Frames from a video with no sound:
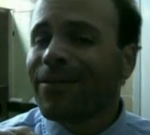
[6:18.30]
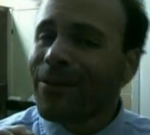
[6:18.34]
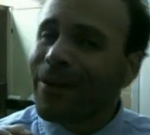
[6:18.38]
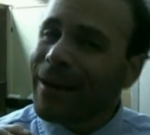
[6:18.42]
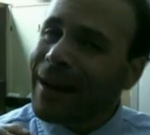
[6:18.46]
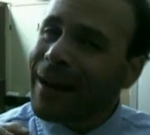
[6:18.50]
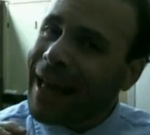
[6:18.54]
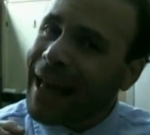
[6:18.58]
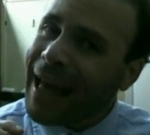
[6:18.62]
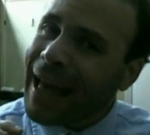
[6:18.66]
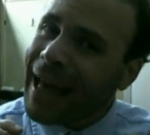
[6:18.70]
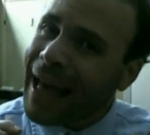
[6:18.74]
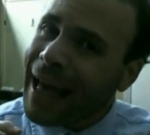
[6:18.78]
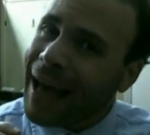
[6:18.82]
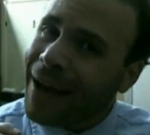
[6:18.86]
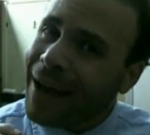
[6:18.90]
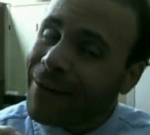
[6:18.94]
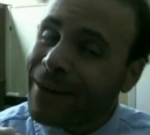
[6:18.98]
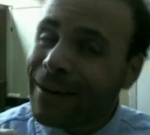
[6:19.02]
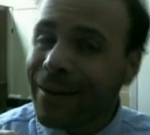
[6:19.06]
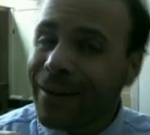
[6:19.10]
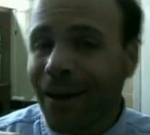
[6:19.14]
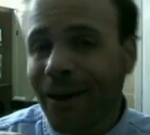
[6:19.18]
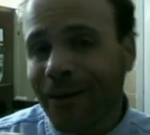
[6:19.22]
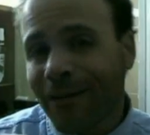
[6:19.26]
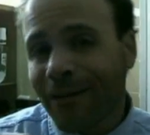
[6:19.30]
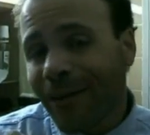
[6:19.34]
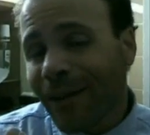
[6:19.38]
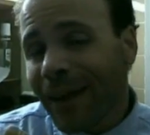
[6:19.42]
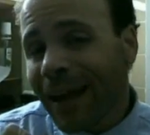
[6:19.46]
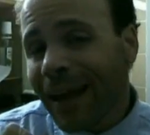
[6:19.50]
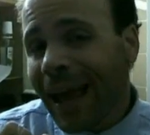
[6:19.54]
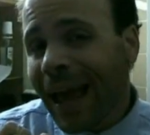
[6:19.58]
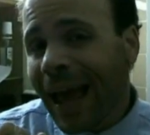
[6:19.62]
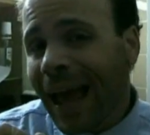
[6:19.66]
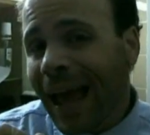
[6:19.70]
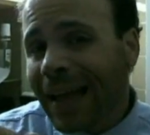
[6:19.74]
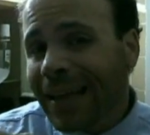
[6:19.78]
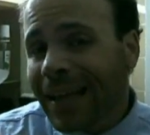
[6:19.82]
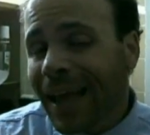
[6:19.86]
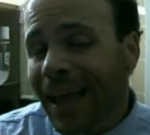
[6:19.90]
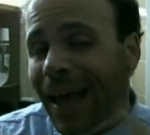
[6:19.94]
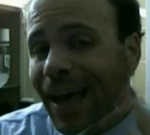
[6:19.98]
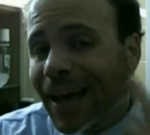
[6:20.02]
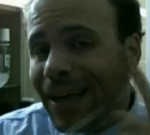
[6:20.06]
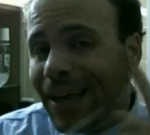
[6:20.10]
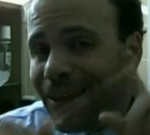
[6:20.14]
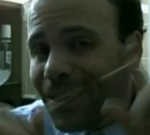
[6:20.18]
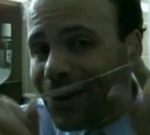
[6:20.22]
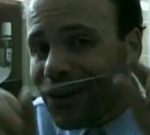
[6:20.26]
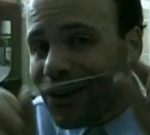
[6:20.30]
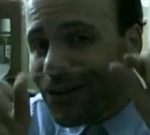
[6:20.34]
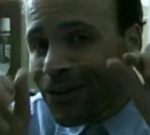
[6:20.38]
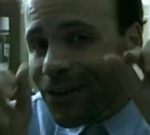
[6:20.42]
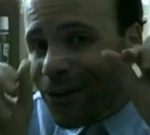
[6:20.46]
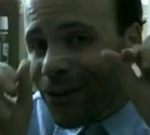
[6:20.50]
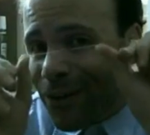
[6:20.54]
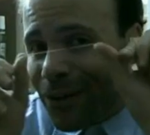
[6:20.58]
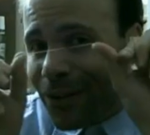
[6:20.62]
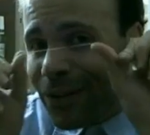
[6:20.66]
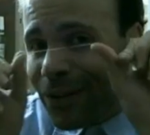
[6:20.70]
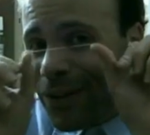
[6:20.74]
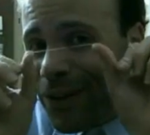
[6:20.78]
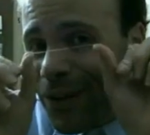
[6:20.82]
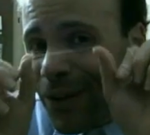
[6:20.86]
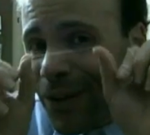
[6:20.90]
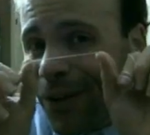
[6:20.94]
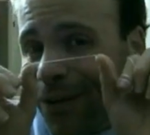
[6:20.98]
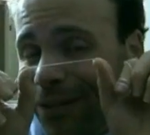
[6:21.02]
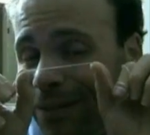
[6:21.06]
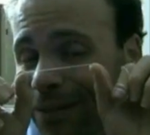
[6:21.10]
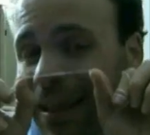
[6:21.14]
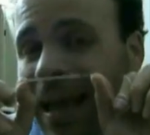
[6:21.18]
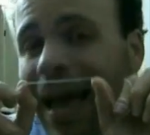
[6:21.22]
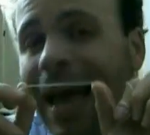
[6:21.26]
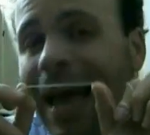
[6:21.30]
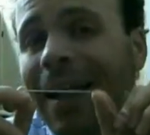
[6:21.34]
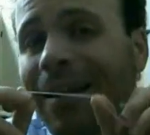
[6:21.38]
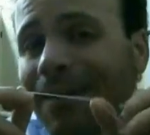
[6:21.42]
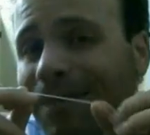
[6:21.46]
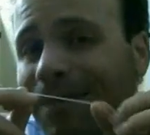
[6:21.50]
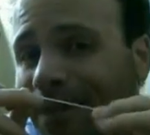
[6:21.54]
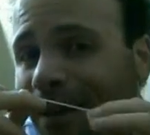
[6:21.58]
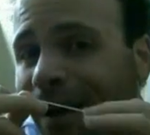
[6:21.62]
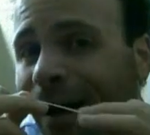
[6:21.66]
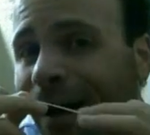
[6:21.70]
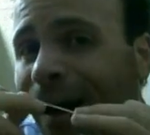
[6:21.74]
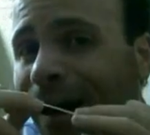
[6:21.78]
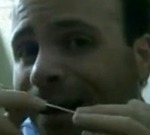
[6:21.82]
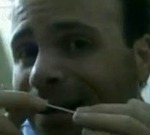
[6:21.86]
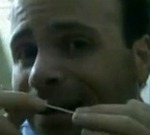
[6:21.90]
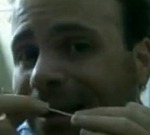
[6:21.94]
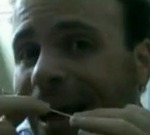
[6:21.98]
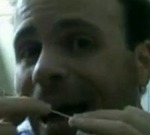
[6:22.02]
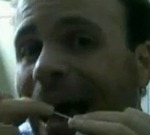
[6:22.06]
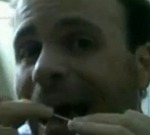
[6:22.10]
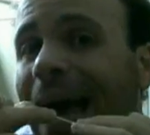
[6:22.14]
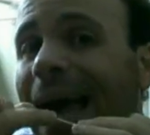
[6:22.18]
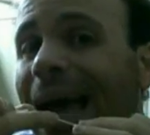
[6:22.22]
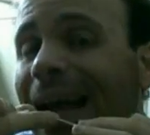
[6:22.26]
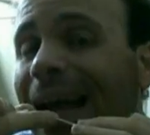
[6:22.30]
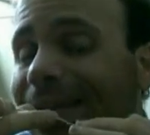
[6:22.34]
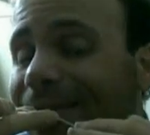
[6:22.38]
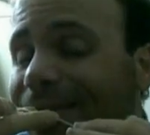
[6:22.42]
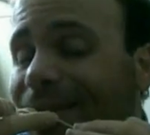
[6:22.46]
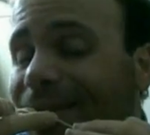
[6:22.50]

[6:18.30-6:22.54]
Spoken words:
for now, and don't forget, you should use dental floss. It's